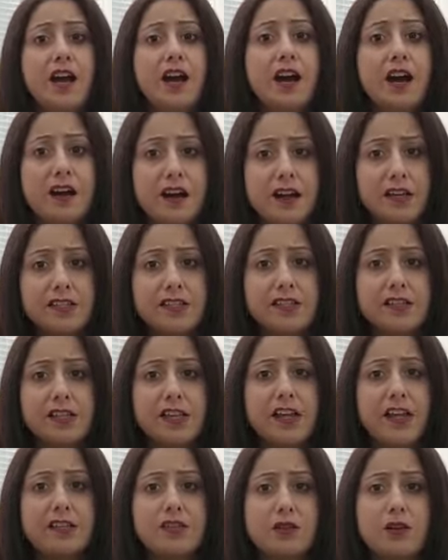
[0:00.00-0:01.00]
IRCC
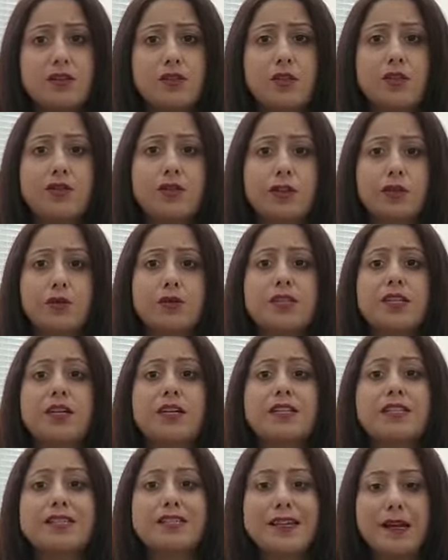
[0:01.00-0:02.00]
has also introduced
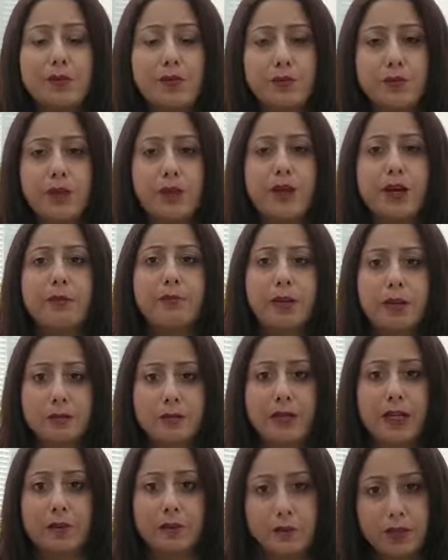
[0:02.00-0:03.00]
a temporary
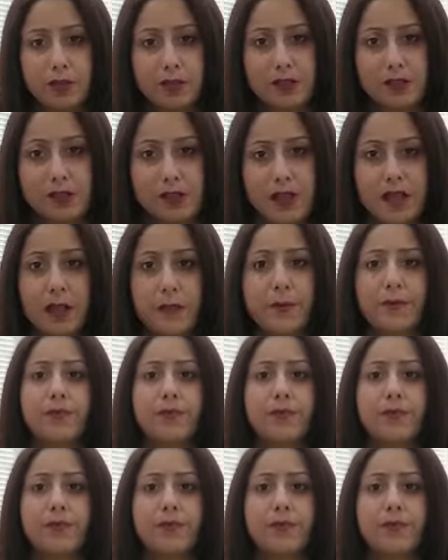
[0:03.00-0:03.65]
public policy